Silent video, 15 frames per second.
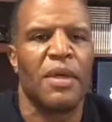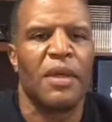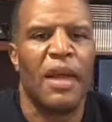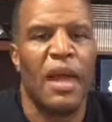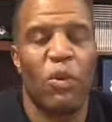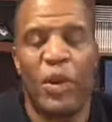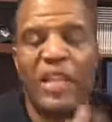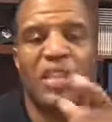
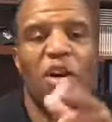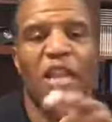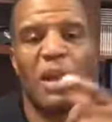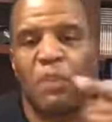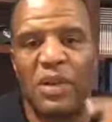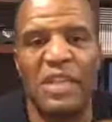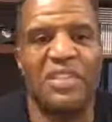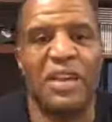And we told that
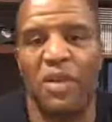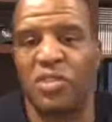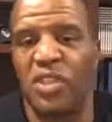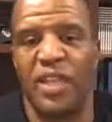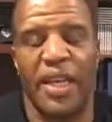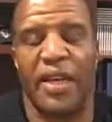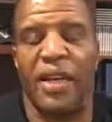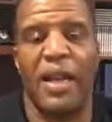police officer,
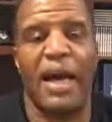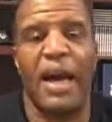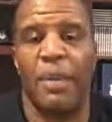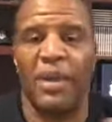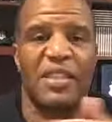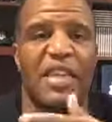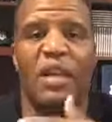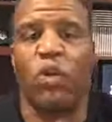get in line,
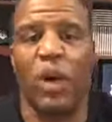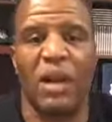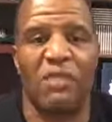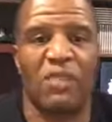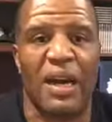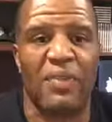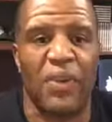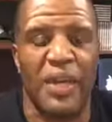because he
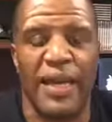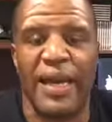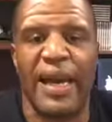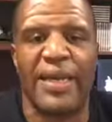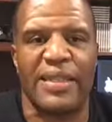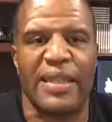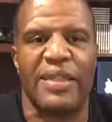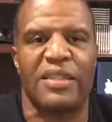qualified for
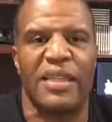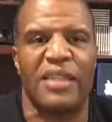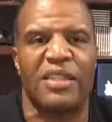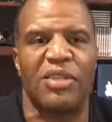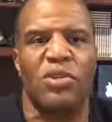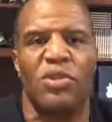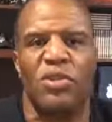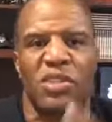EITC
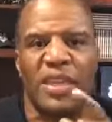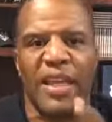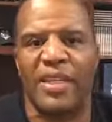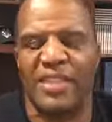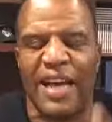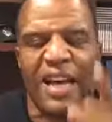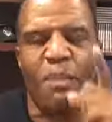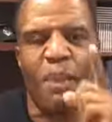too. You see, it's
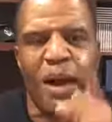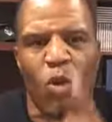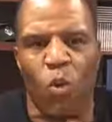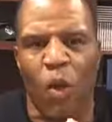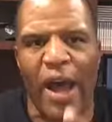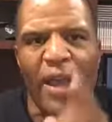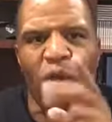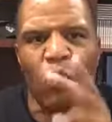not about
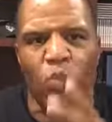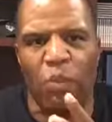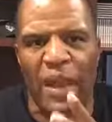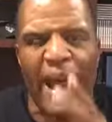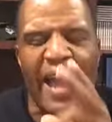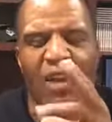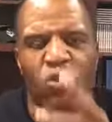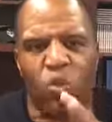white,
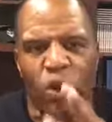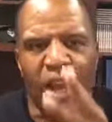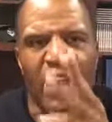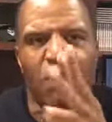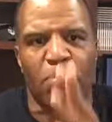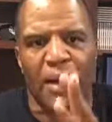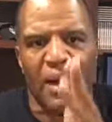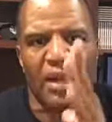black,
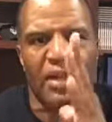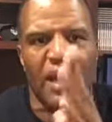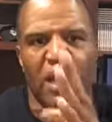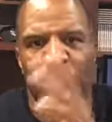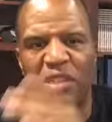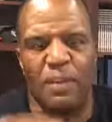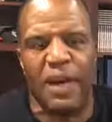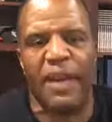red, brown, or yellow.
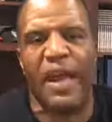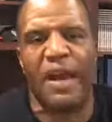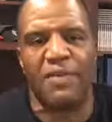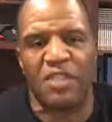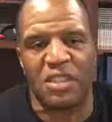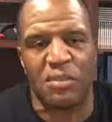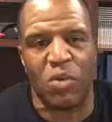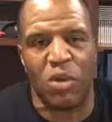It's about having
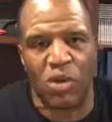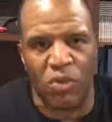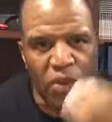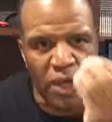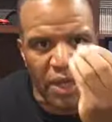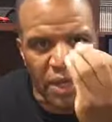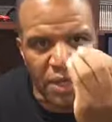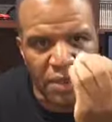some more
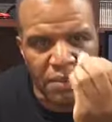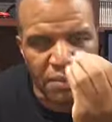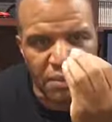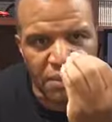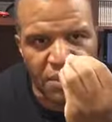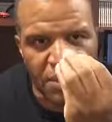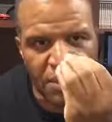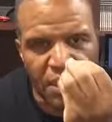green.
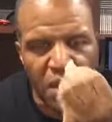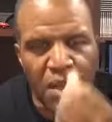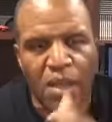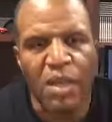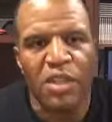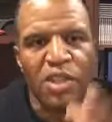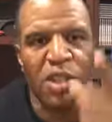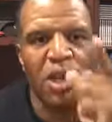
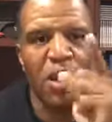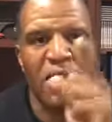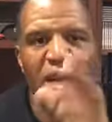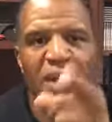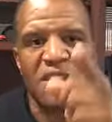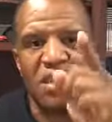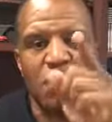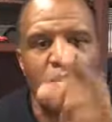So your
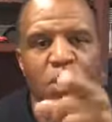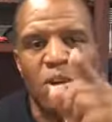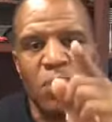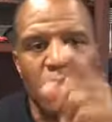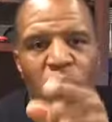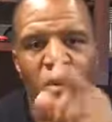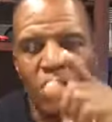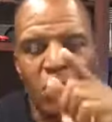cousin
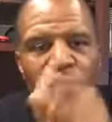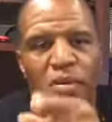boo-boo,